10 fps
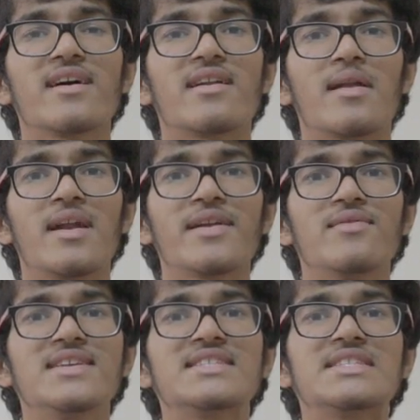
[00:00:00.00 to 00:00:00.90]
a
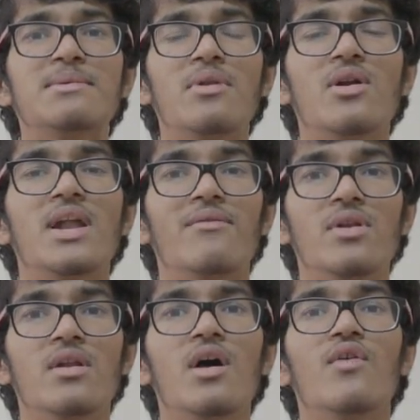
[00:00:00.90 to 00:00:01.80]
relatively similar
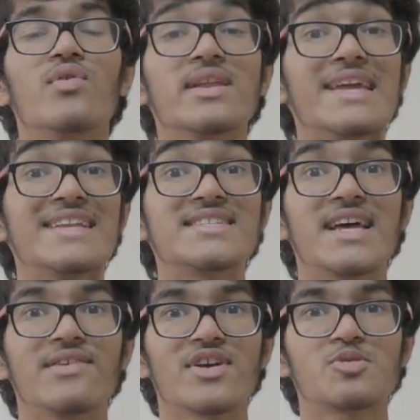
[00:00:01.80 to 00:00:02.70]
level for each
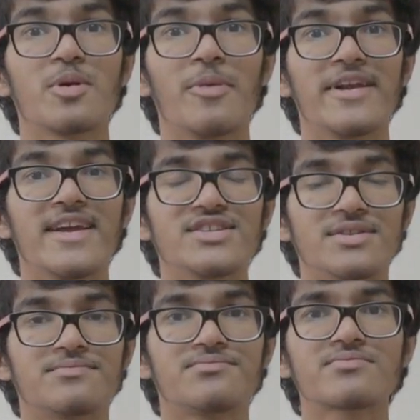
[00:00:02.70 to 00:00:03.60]
set of experimentation,